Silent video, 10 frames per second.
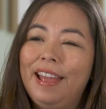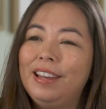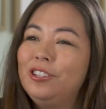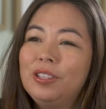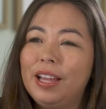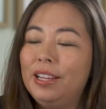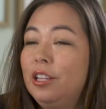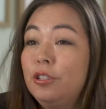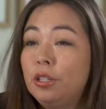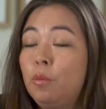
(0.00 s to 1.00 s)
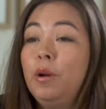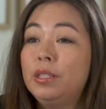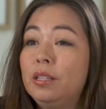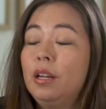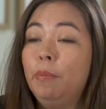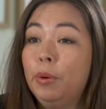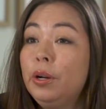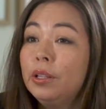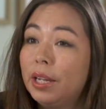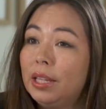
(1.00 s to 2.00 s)
And just and there just wasn't a
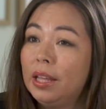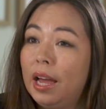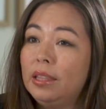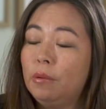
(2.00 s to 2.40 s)
book like that